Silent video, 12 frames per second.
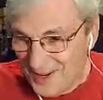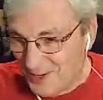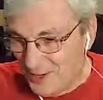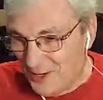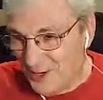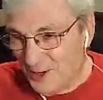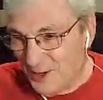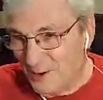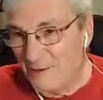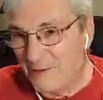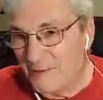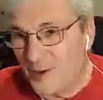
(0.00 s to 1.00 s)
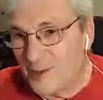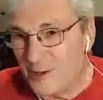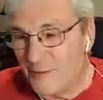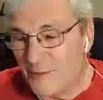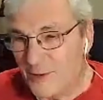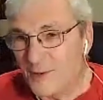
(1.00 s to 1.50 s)
You know, if
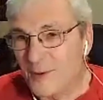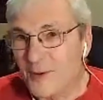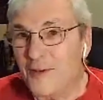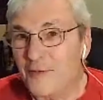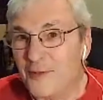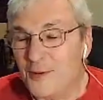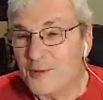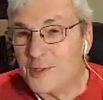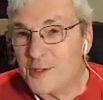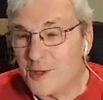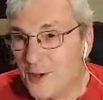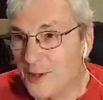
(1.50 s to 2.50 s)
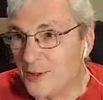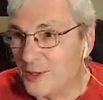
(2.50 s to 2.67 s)
you saw